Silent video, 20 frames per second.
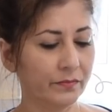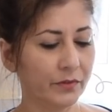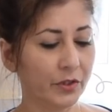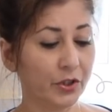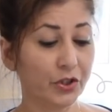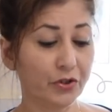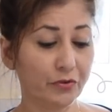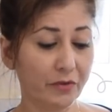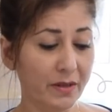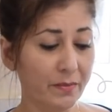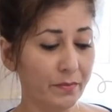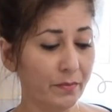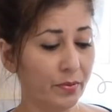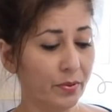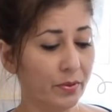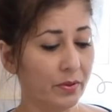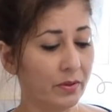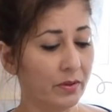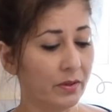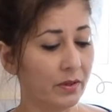
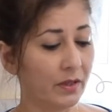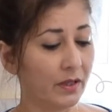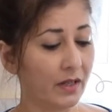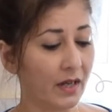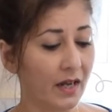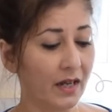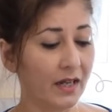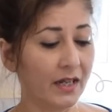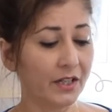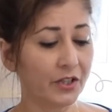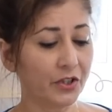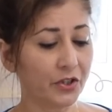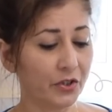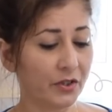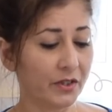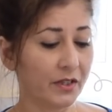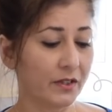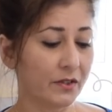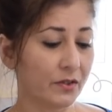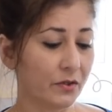shrimp, garlic,
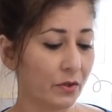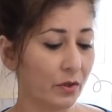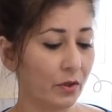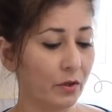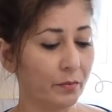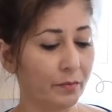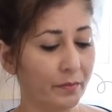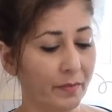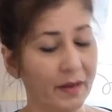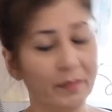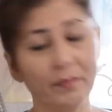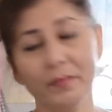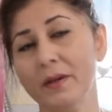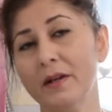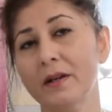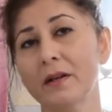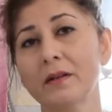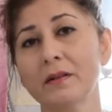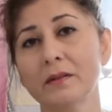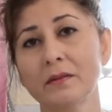sugar, salt,
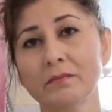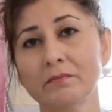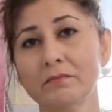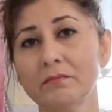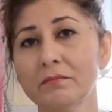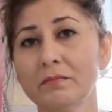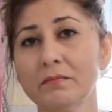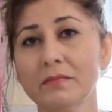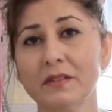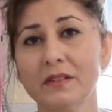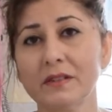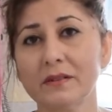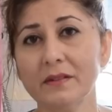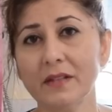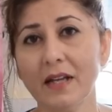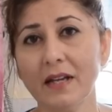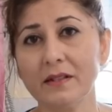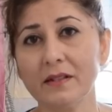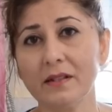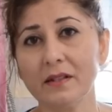pepper.
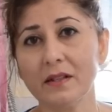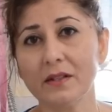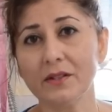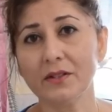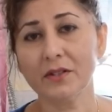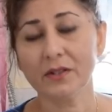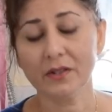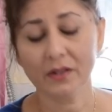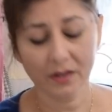That's it.